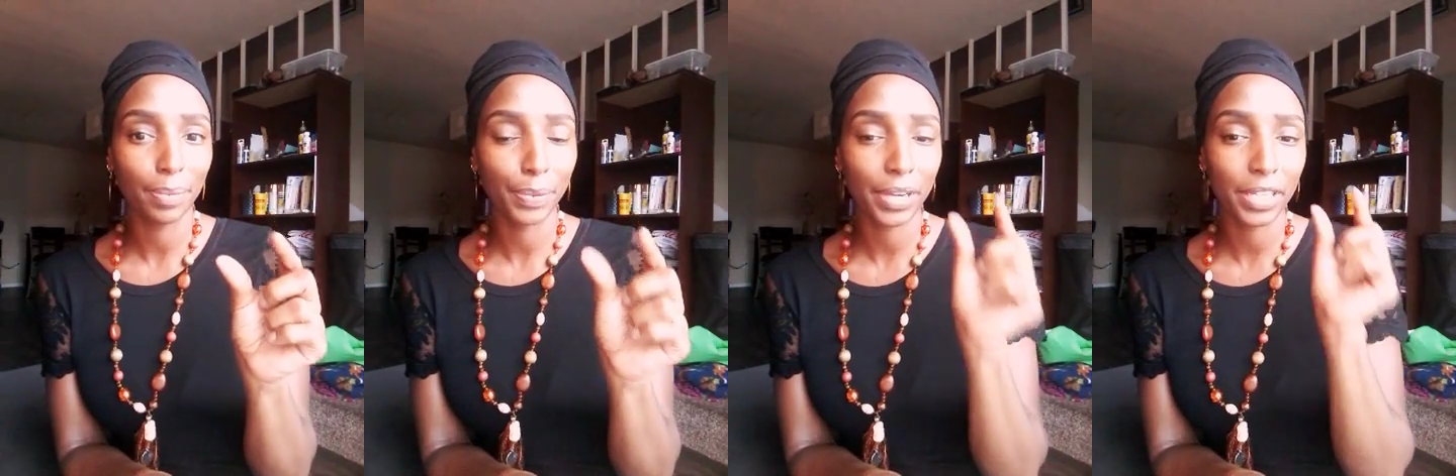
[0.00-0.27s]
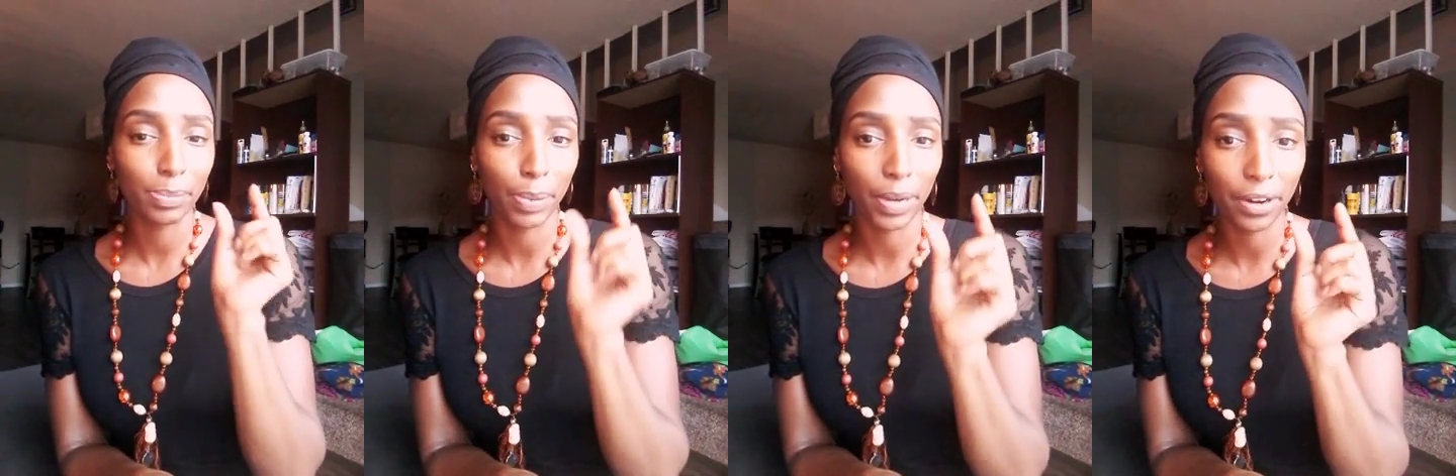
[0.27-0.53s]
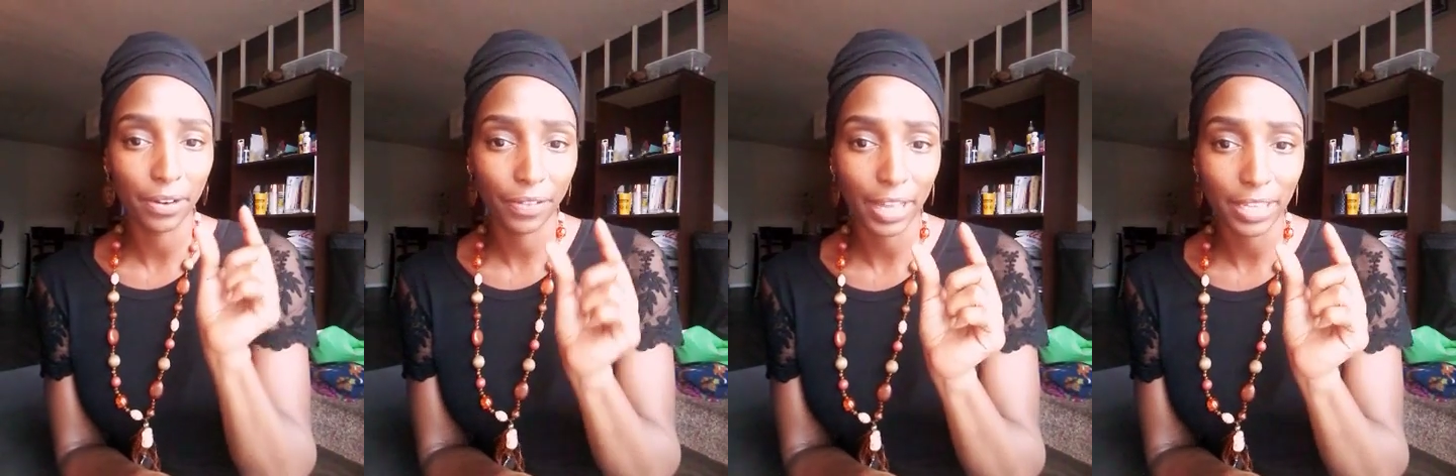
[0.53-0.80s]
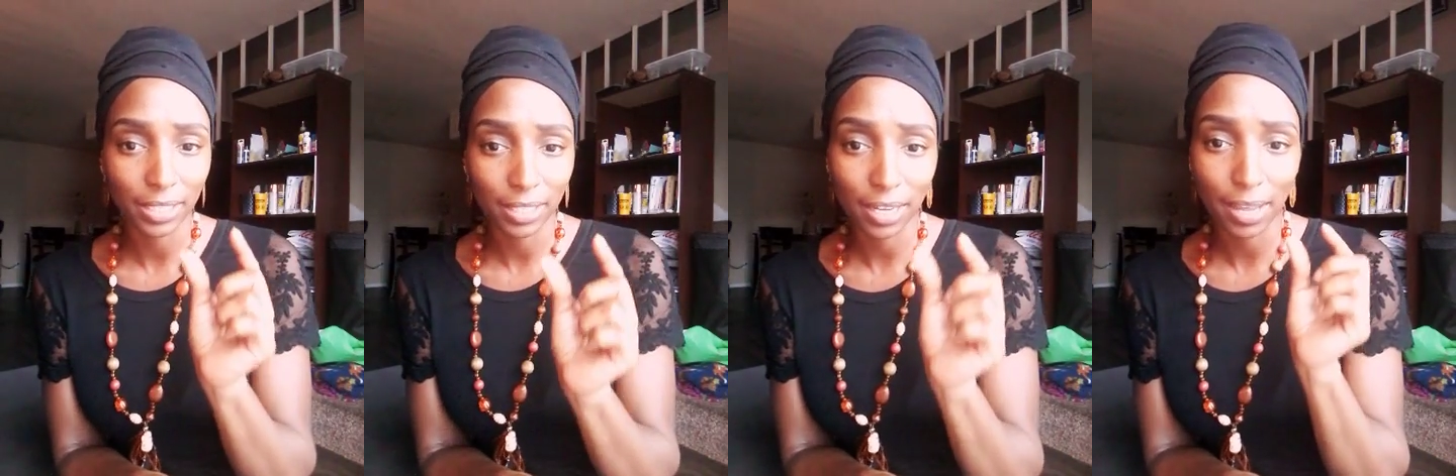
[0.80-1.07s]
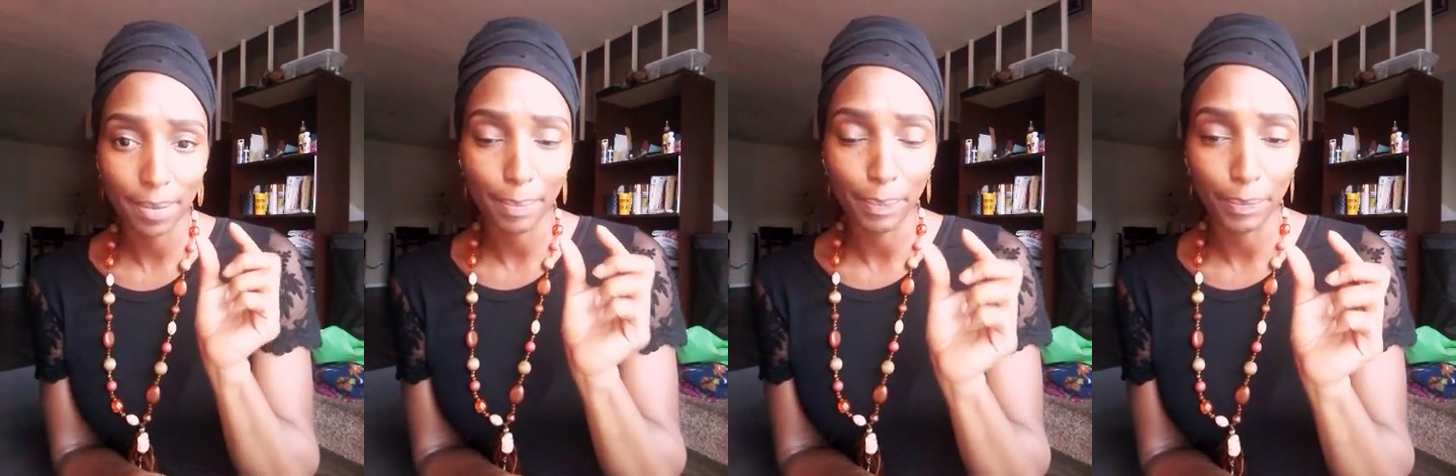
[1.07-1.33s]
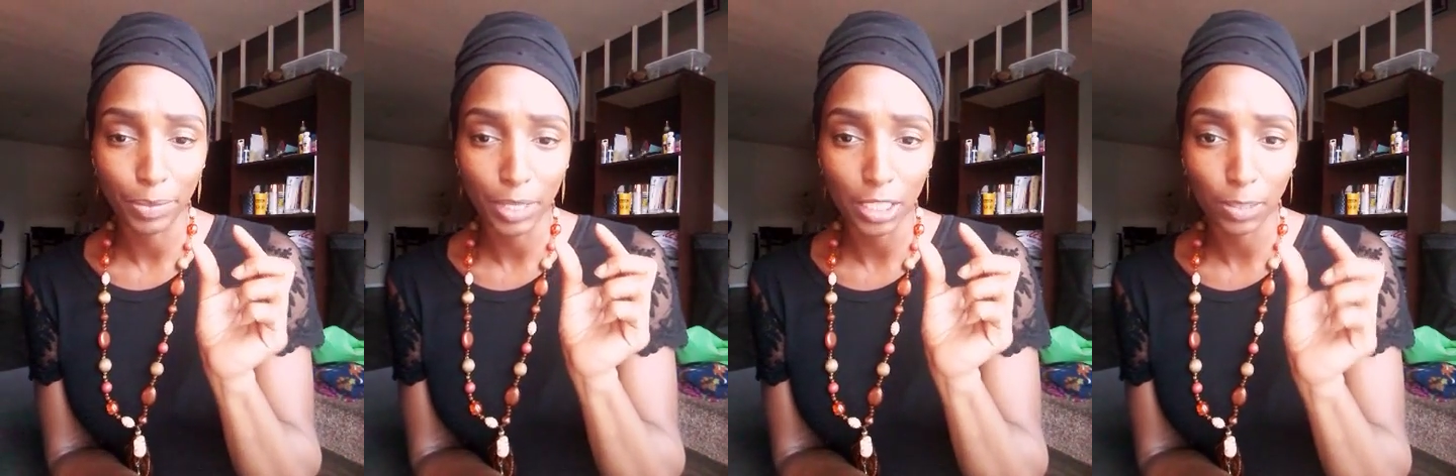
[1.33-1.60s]
because butterflies, look up
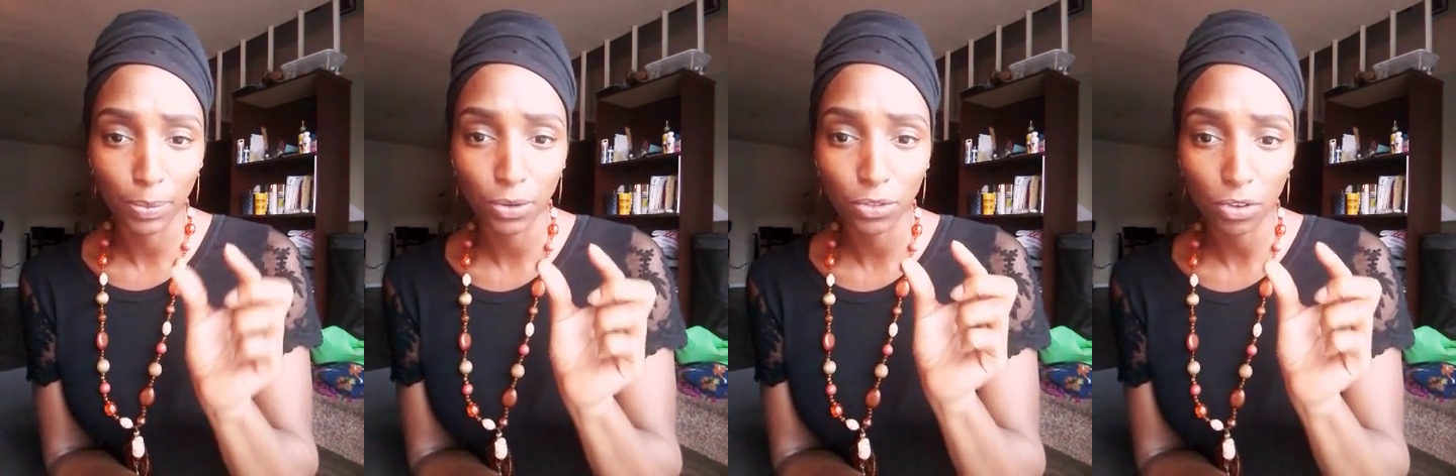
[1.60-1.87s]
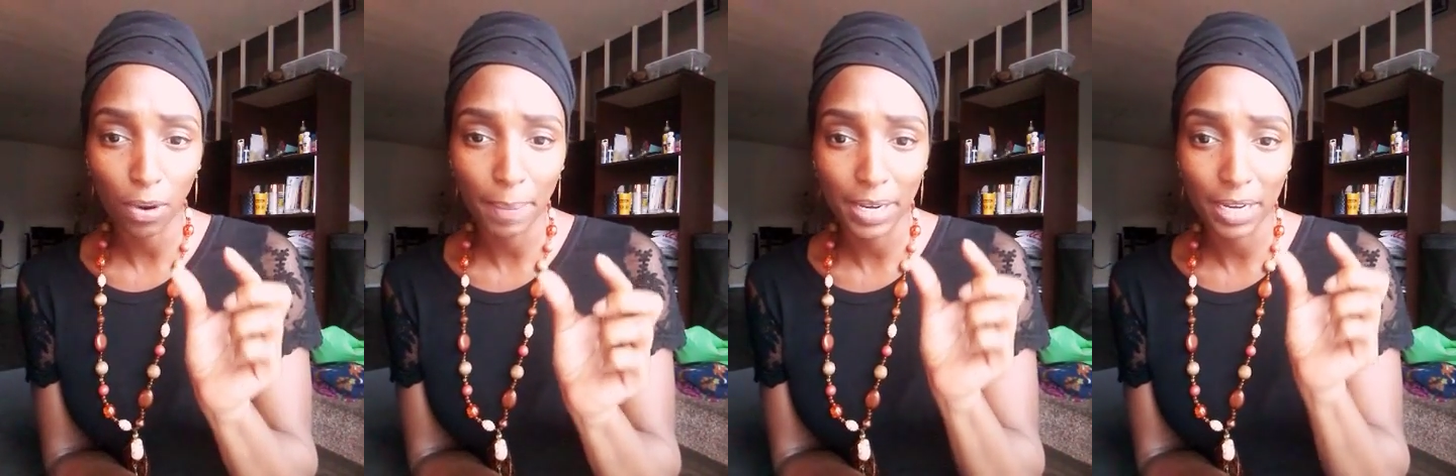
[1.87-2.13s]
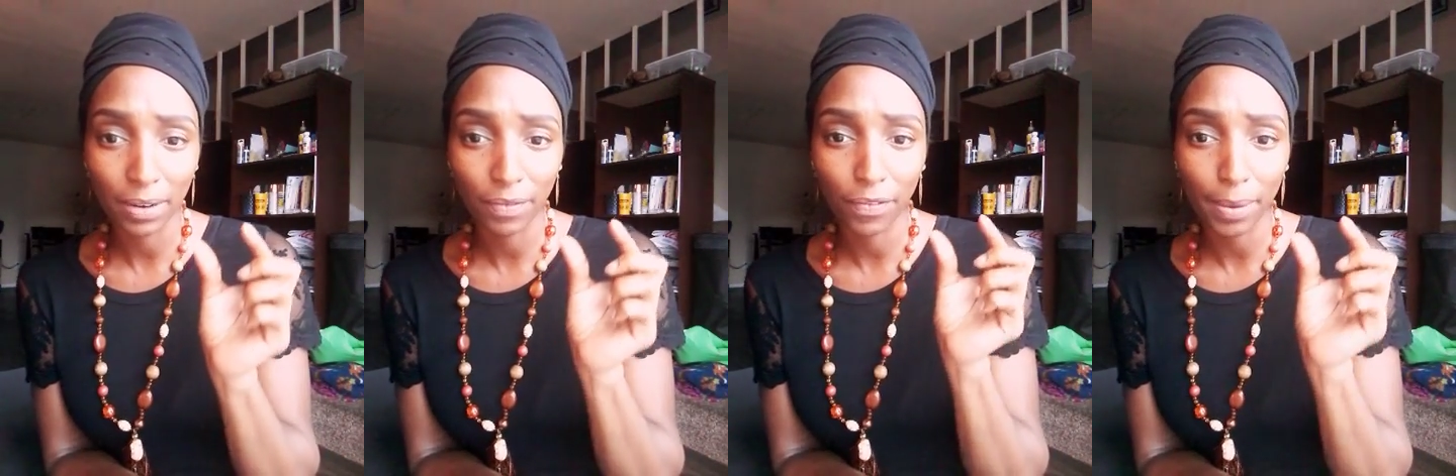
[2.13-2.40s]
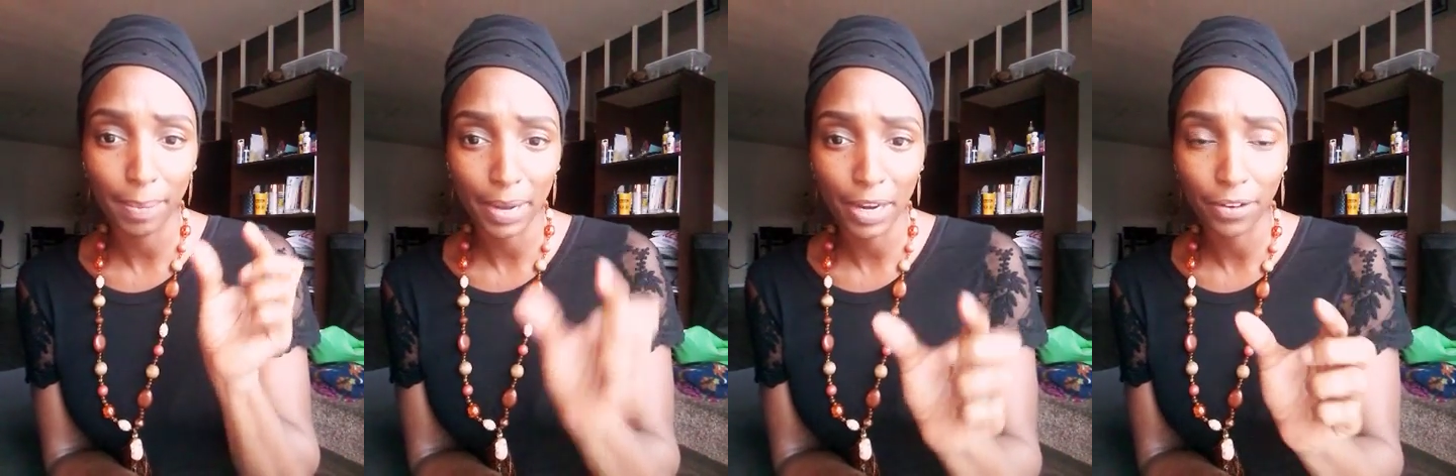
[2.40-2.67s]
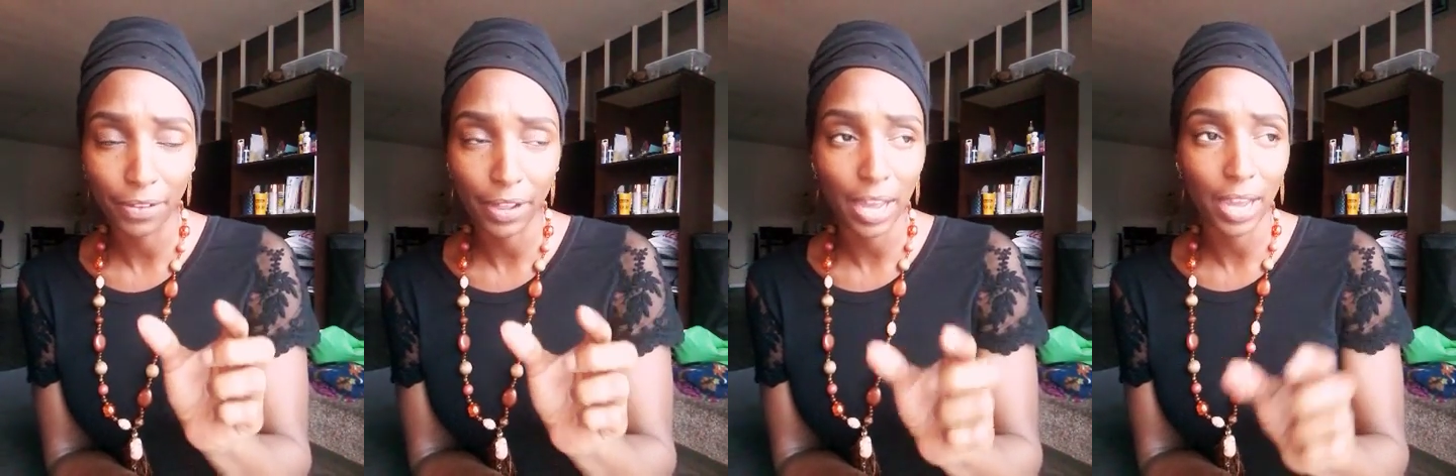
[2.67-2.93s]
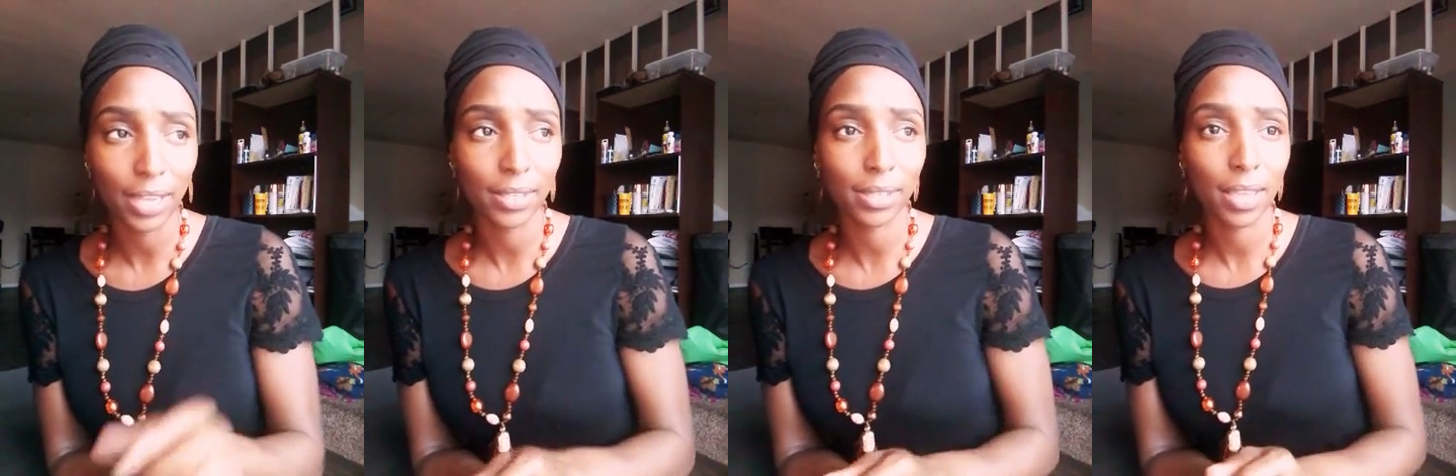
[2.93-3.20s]
the spiritual meaning for
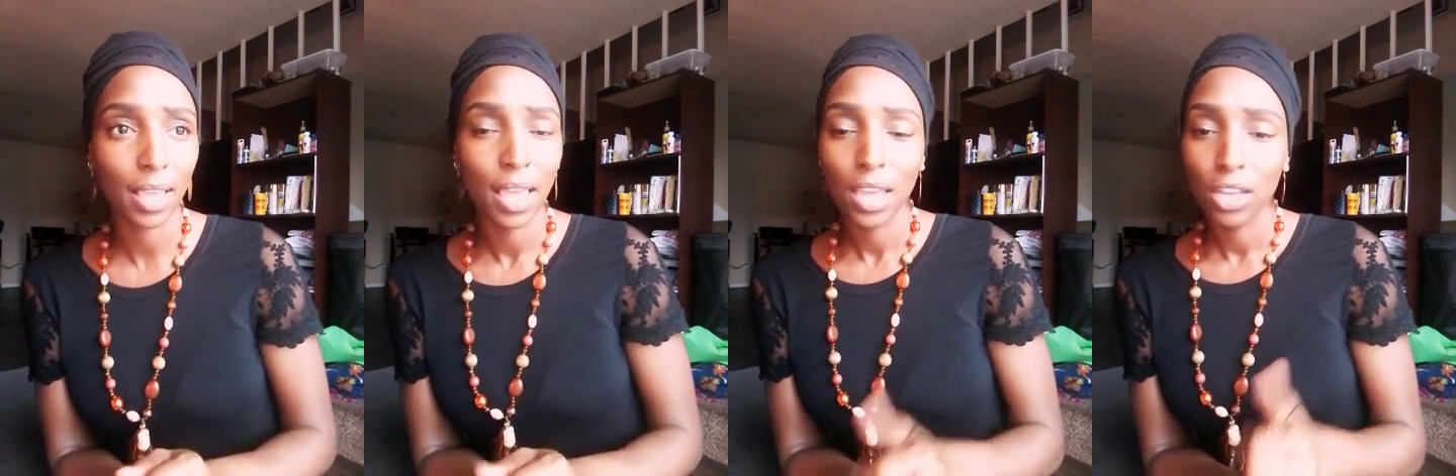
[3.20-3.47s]
butterflies: